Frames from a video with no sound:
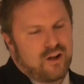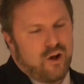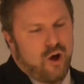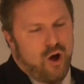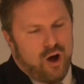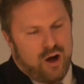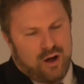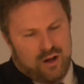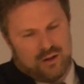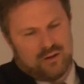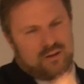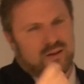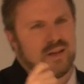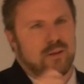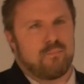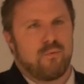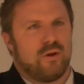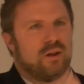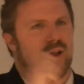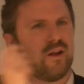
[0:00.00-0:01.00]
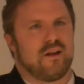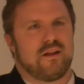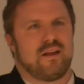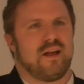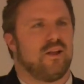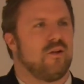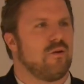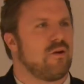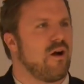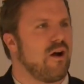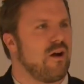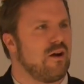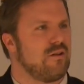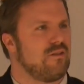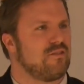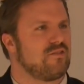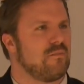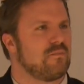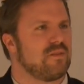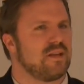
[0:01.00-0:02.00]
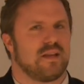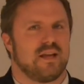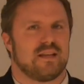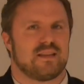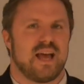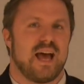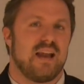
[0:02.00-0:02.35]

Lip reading: pull out a yellow card or something like that.